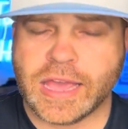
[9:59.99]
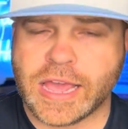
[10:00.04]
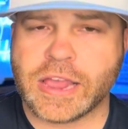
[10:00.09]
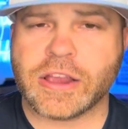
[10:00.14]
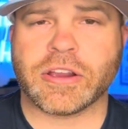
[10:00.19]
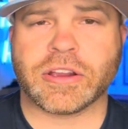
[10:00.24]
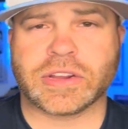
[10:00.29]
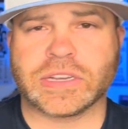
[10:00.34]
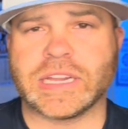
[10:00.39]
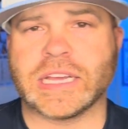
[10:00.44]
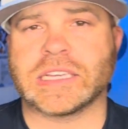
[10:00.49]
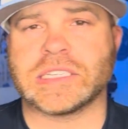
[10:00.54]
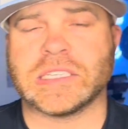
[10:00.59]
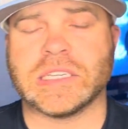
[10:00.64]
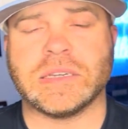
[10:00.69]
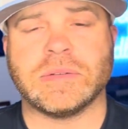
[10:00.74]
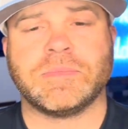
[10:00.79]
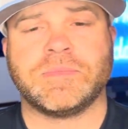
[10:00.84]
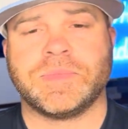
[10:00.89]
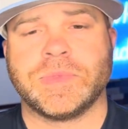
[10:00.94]
Eric
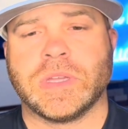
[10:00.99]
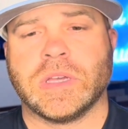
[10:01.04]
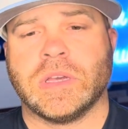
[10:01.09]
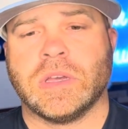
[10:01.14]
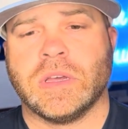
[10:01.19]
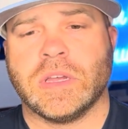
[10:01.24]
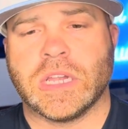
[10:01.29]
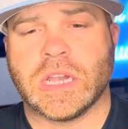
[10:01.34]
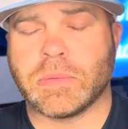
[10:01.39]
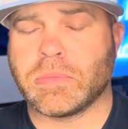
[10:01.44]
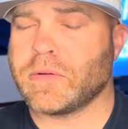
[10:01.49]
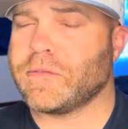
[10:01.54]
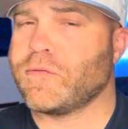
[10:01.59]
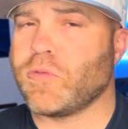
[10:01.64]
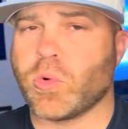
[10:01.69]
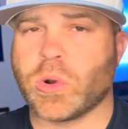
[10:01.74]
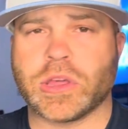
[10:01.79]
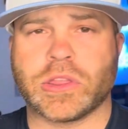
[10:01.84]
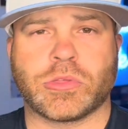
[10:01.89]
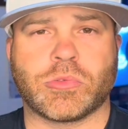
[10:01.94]
Dixon. Number
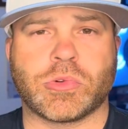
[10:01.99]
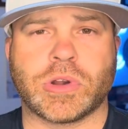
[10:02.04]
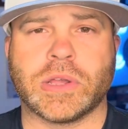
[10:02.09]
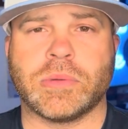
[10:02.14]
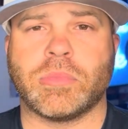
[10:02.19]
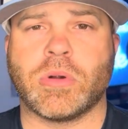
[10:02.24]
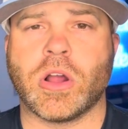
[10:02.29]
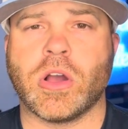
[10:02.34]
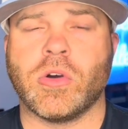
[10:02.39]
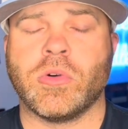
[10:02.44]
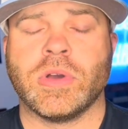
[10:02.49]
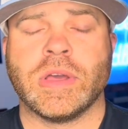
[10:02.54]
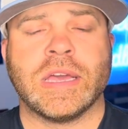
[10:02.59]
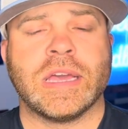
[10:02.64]
43, bro.